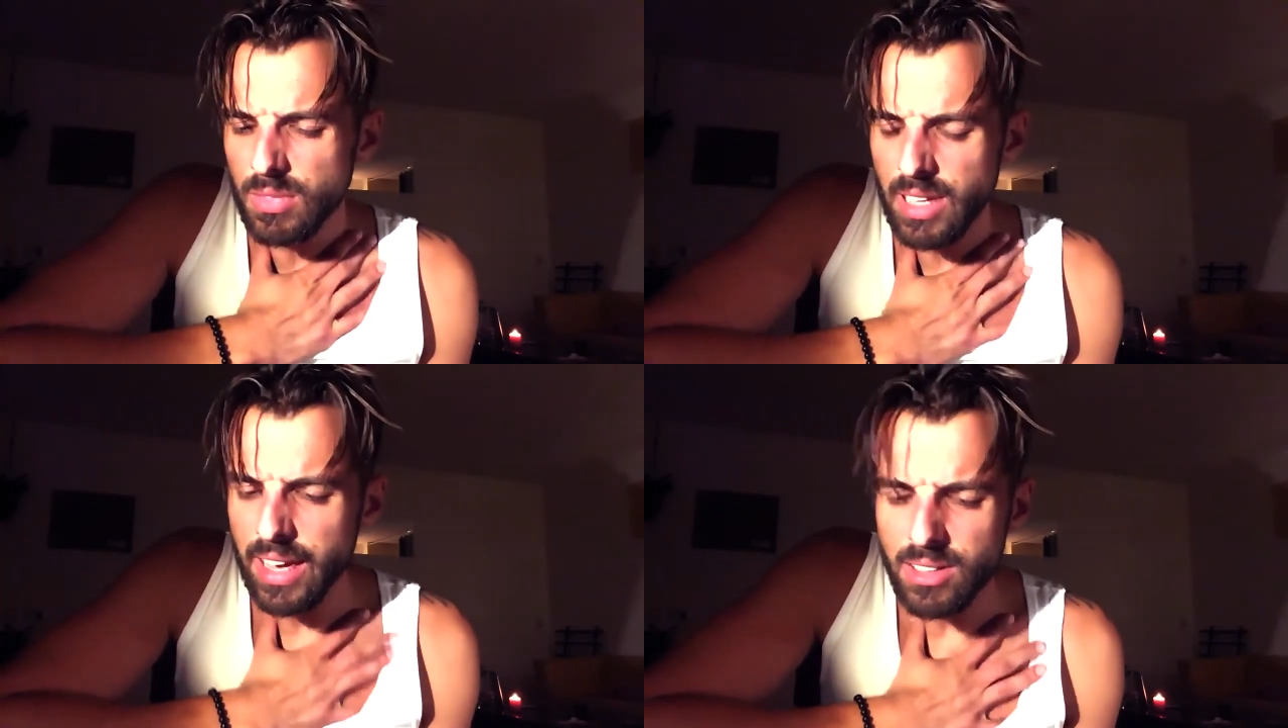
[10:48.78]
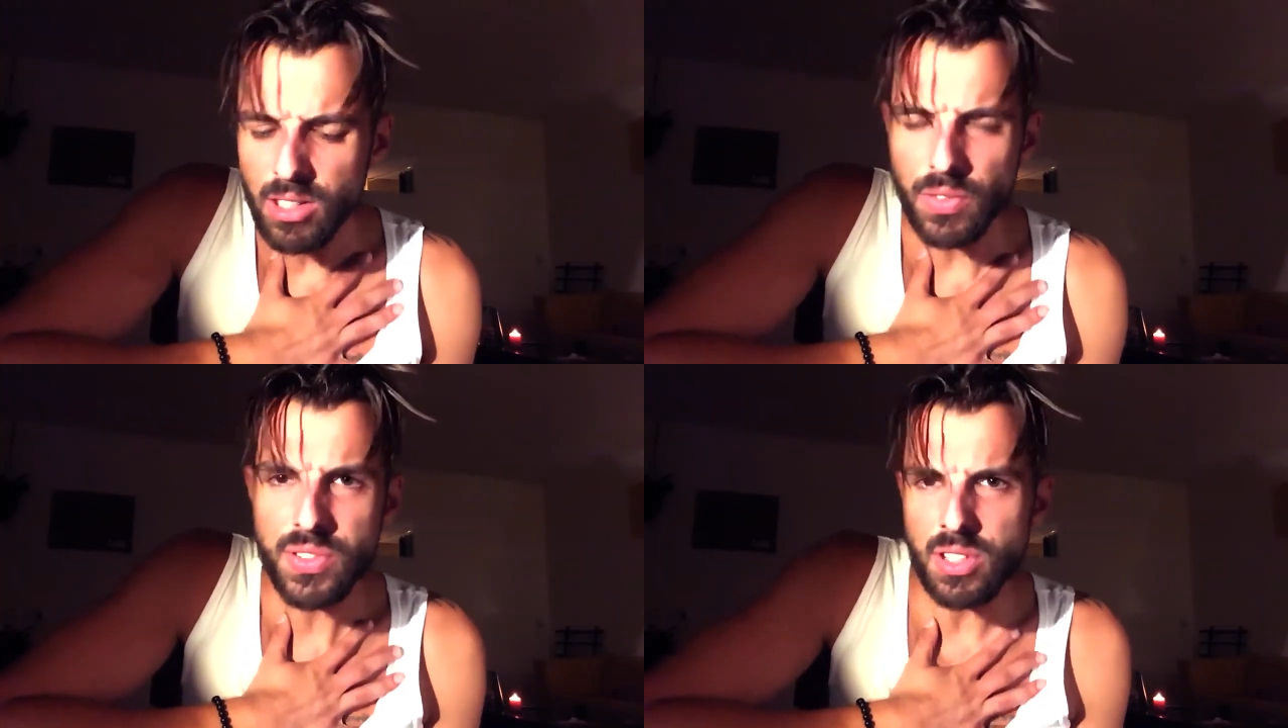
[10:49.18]
end
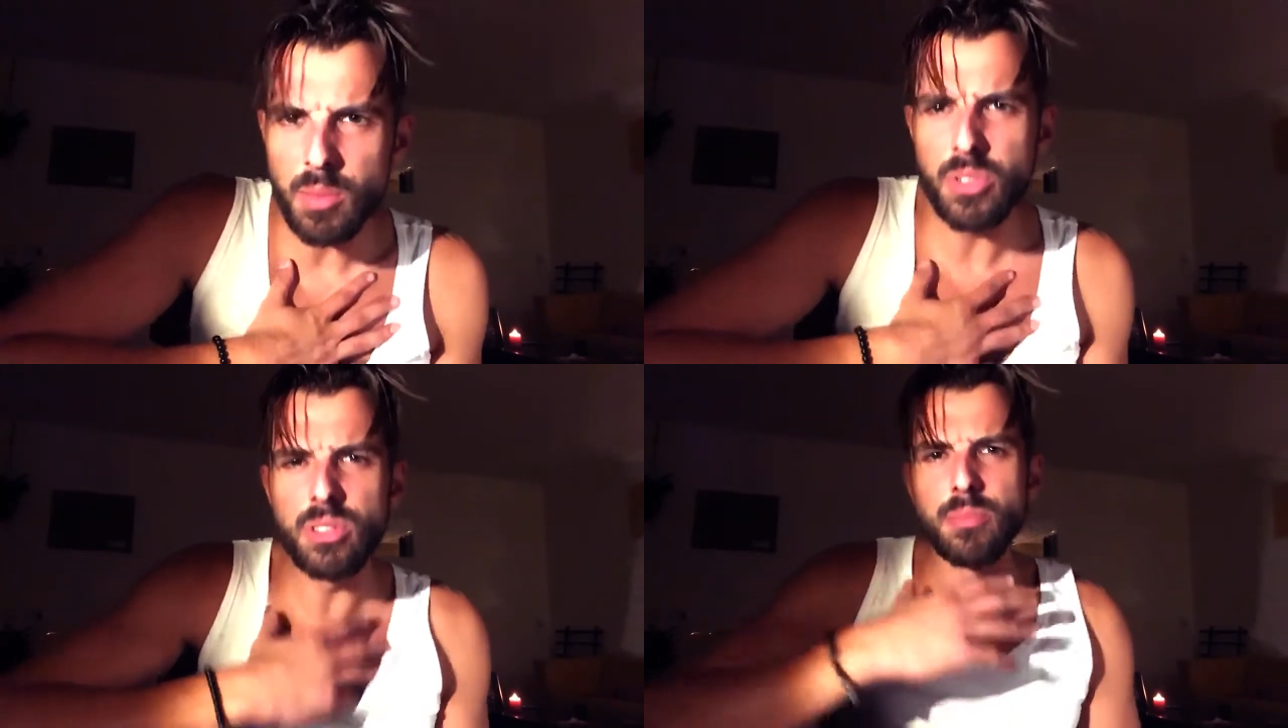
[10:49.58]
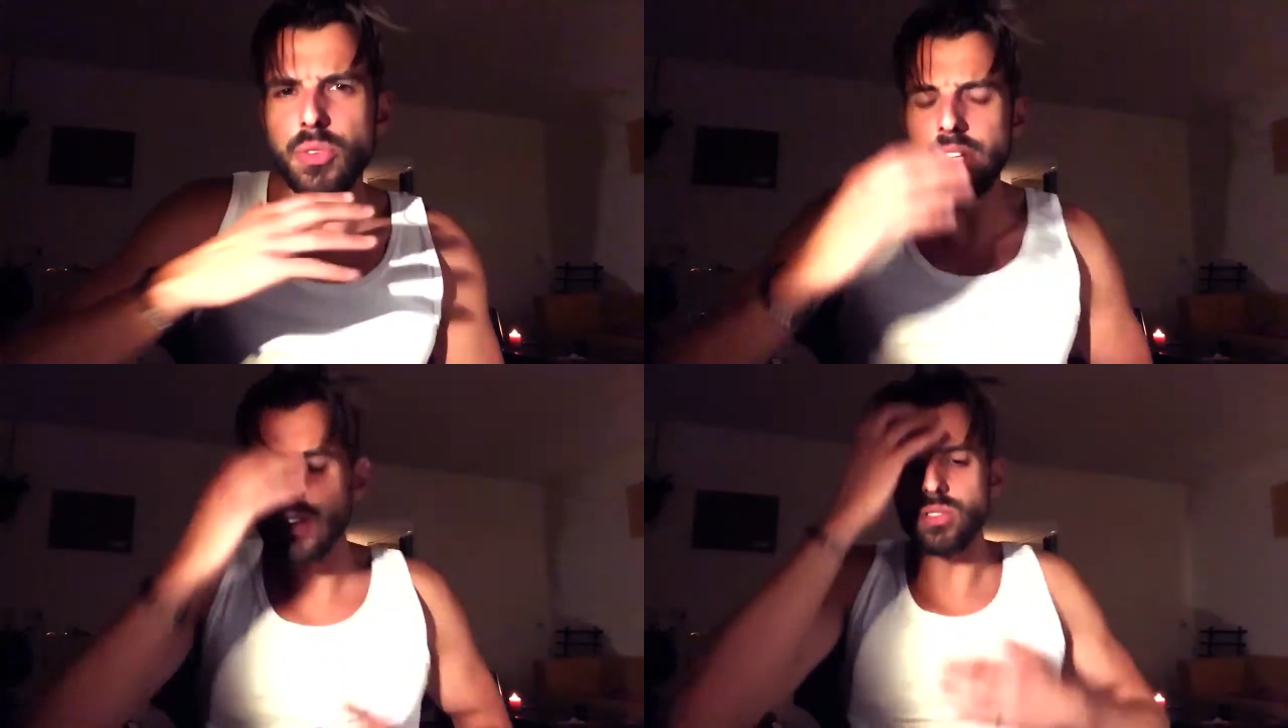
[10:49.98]
of summer
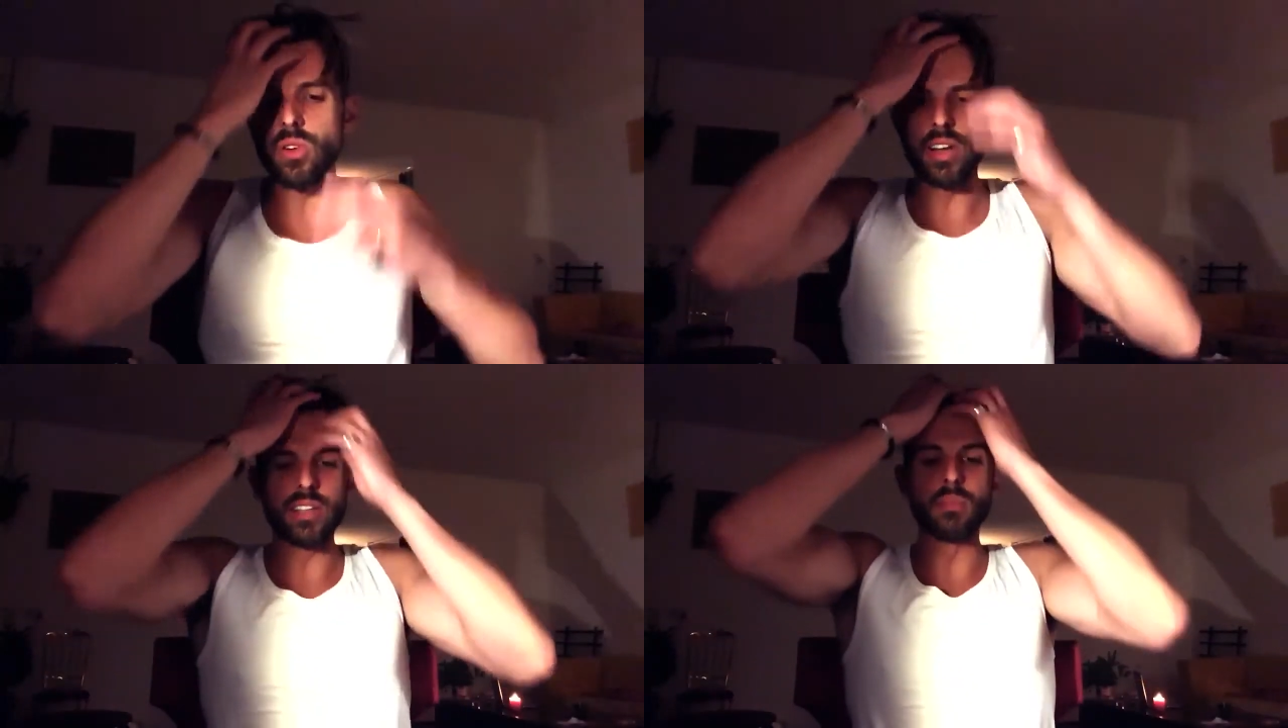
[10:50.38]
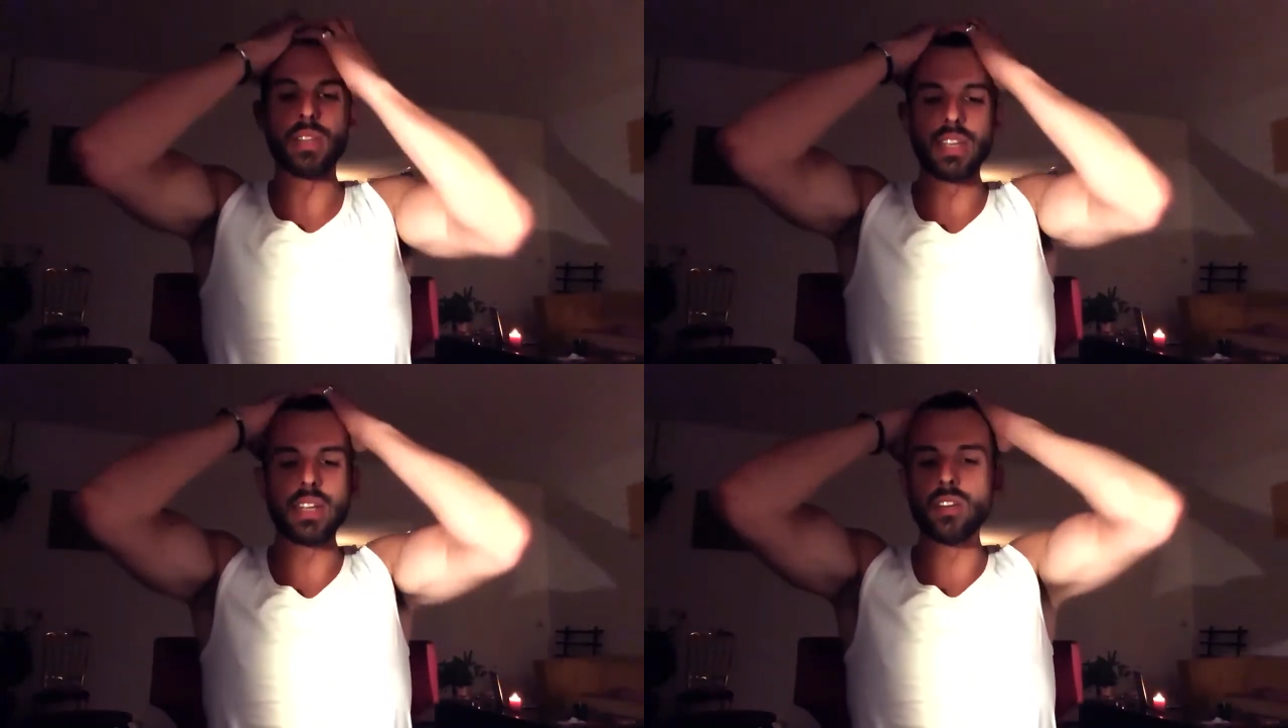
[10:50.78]
breeze, or like the
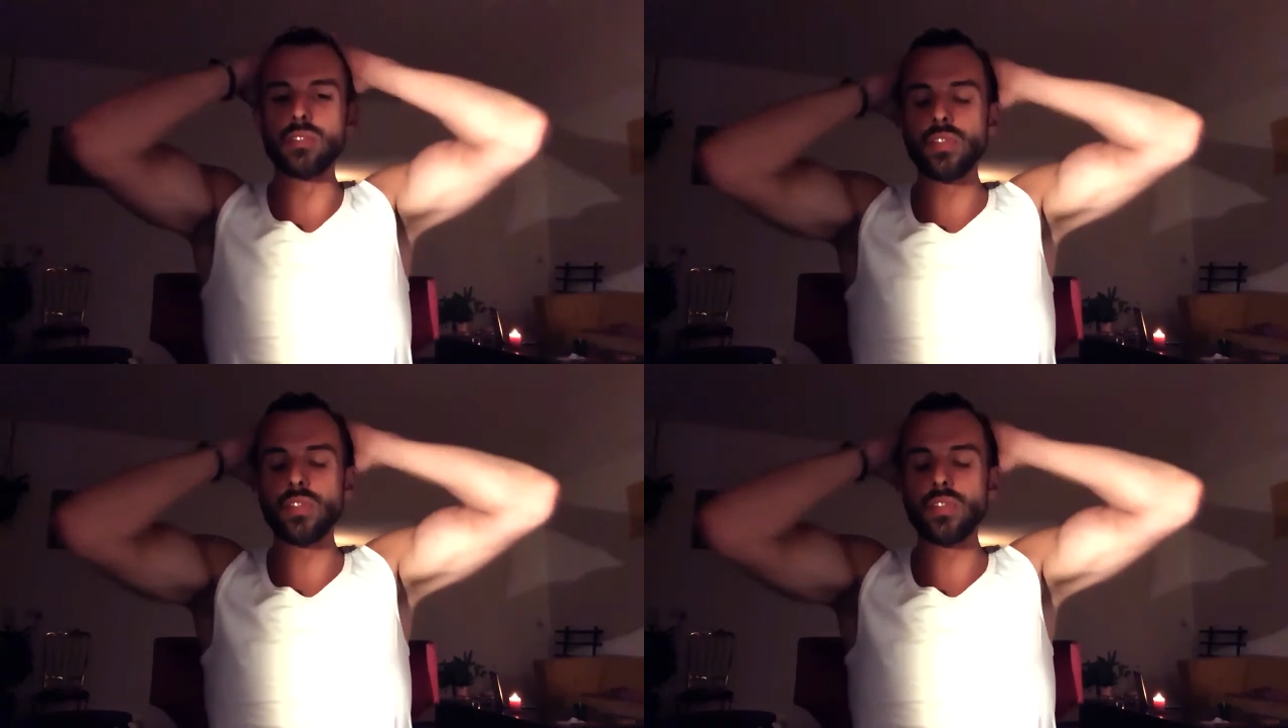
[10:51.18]
beginning of